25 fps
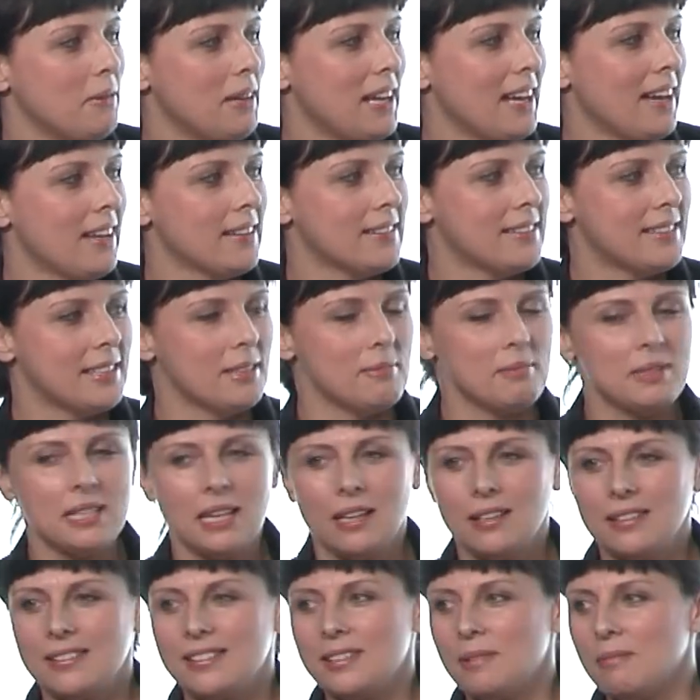we asked him,
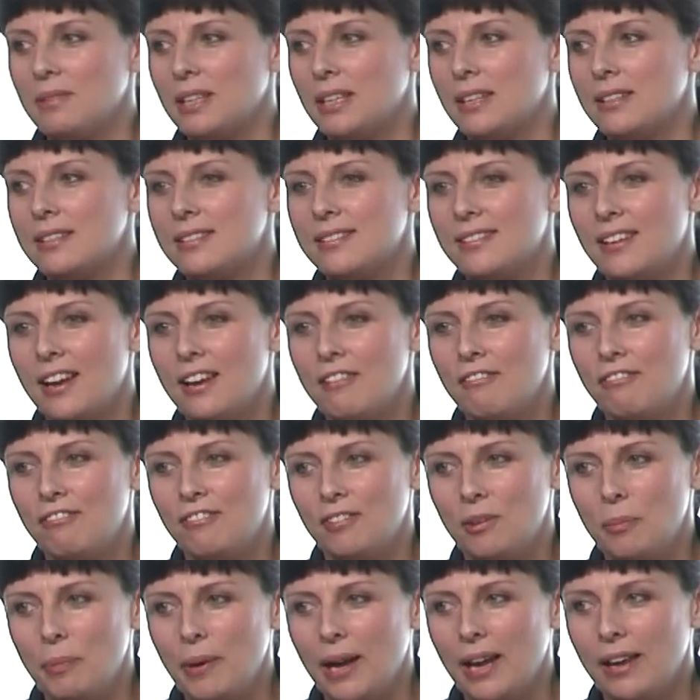tell us something
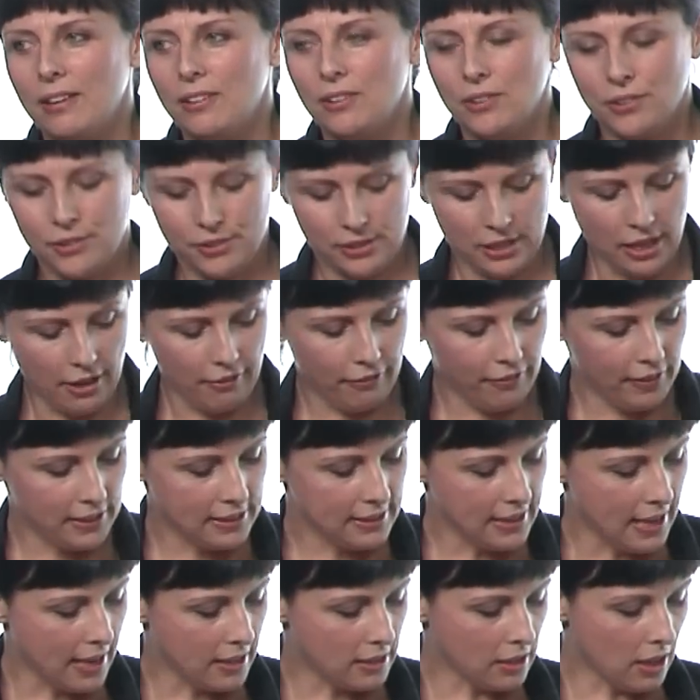insightful about yourself, he
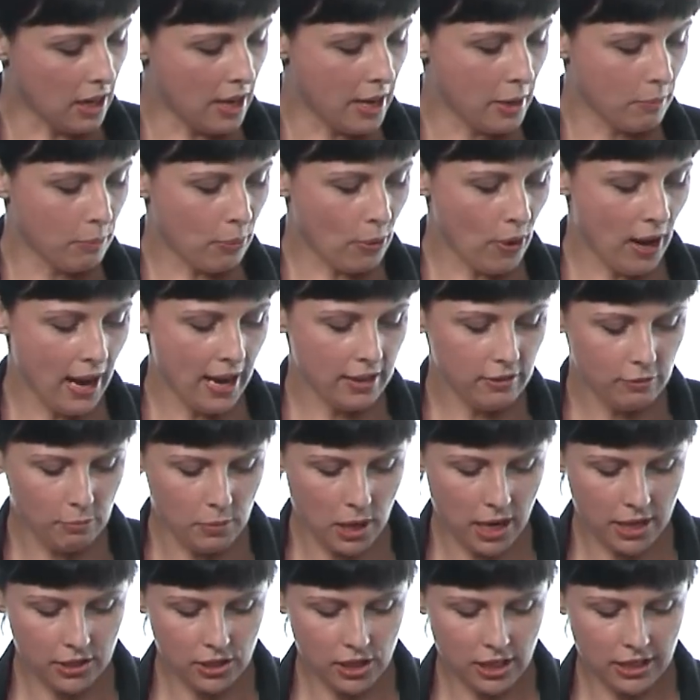said, I am proud of
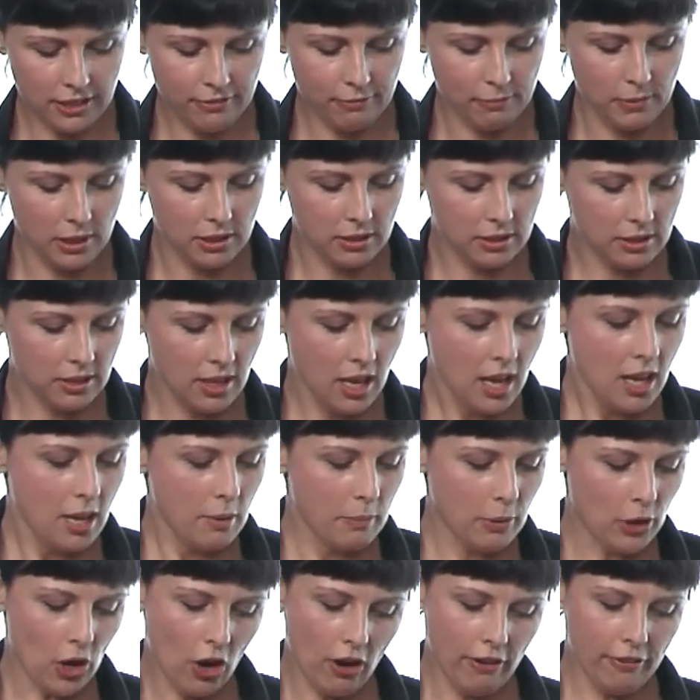my achievements,
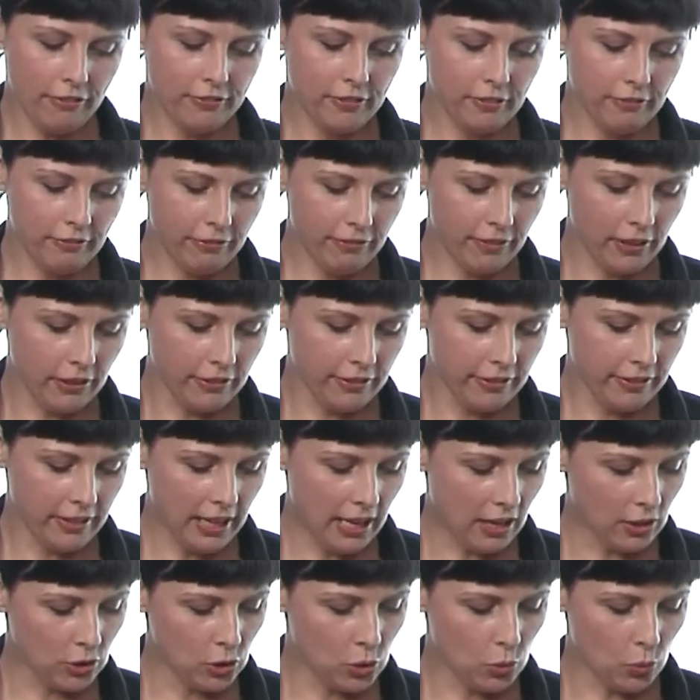but often feel that
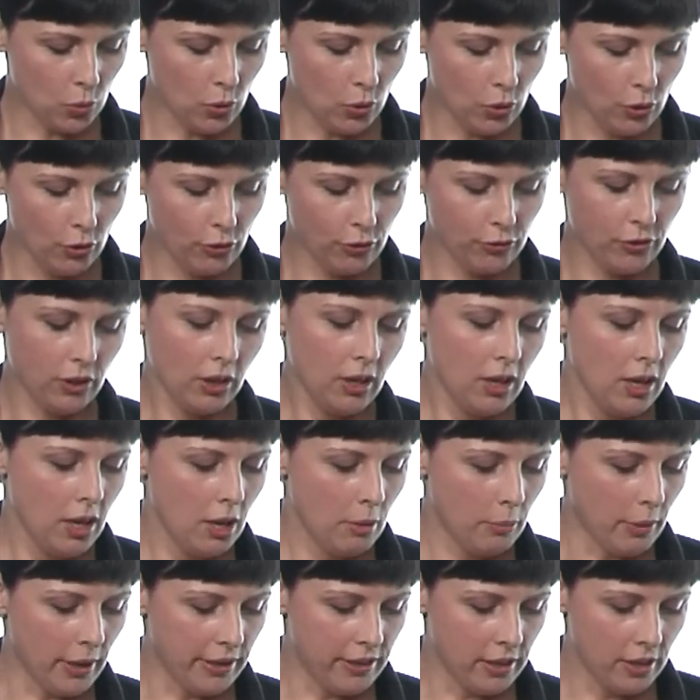they are dwarfed
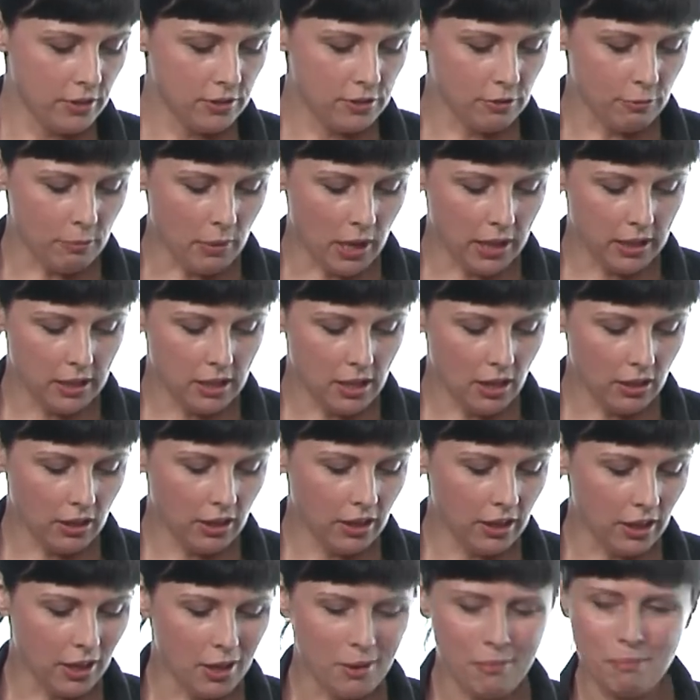by those of my
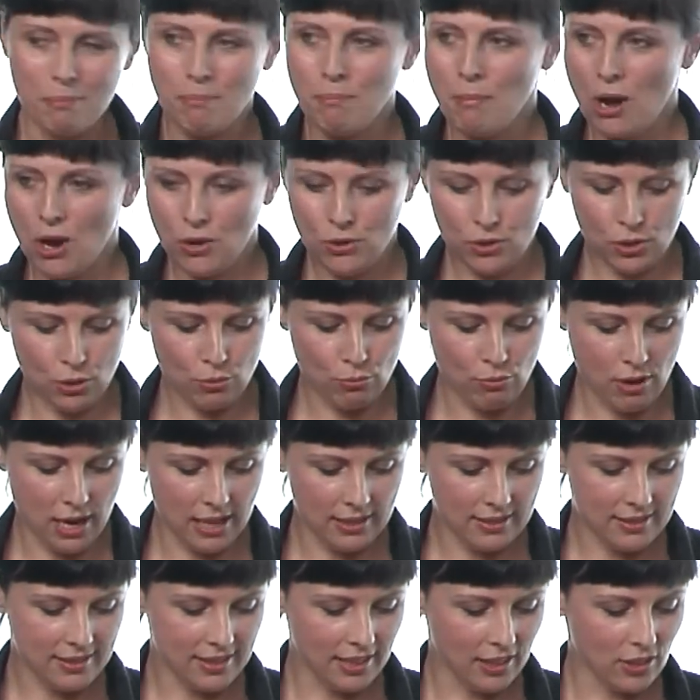younger motor
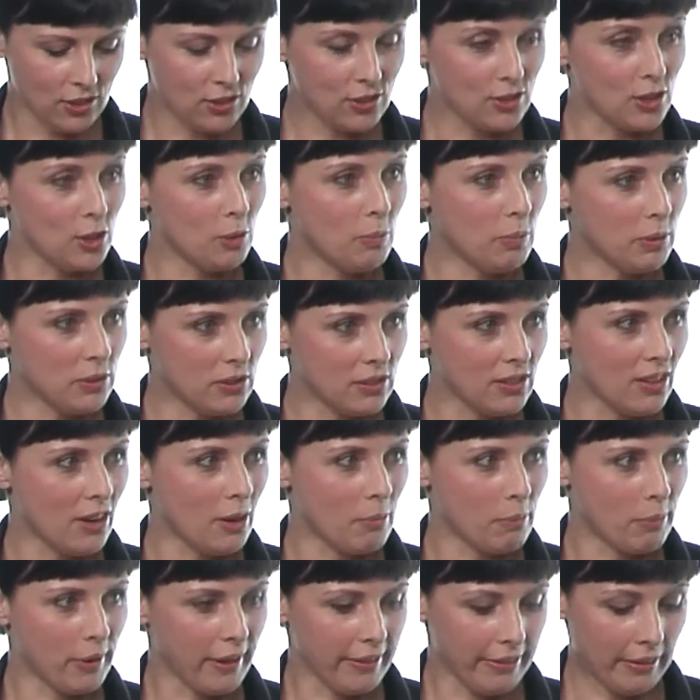racing
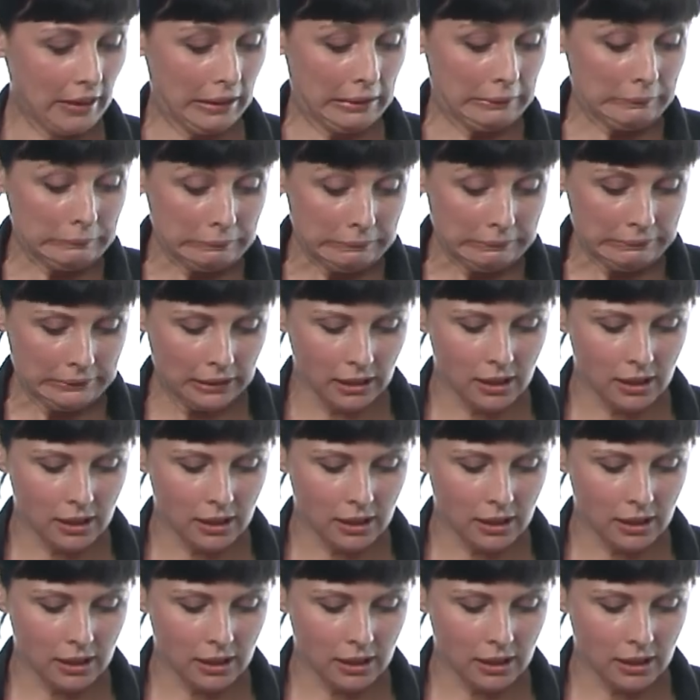superstar brother,